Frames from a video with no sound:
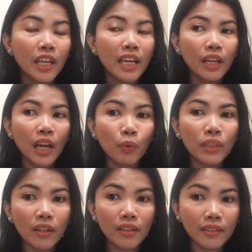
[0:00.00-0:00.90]
I
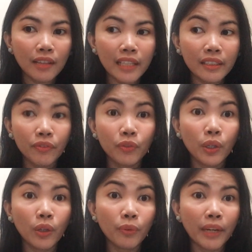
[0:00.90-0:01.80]
was also asked if
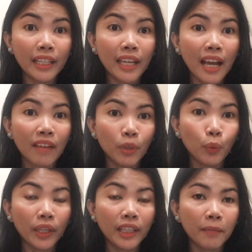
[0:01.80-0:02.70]
we already have a
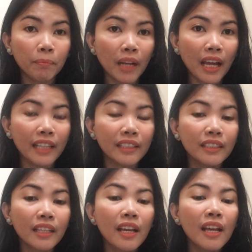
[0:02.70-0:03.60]
wedding
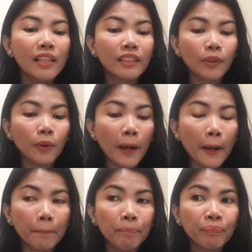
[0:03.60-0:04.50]
plans. So
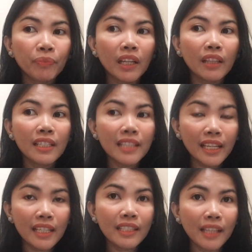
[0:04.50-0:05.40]
the
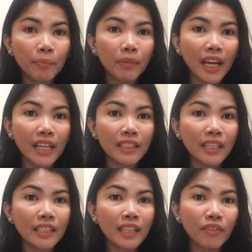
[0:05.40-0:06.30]
second step, guys,
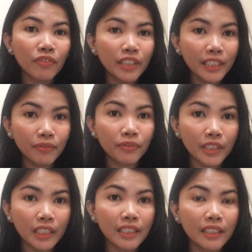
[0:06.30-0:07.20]
is after the
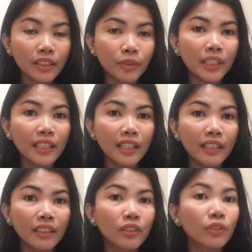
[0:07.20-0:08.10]
first
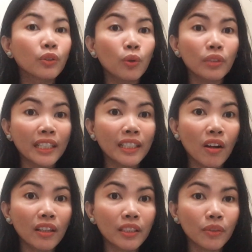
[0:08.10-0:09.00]
screening, those are
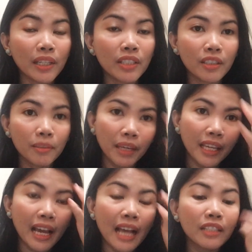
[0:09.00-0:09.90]
all the questions
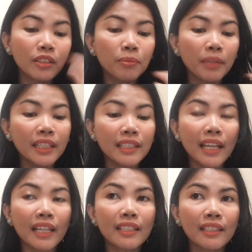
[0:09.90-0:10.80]
being asked to me. The
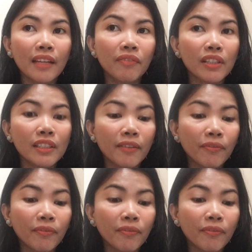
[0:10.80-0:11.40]
second step is the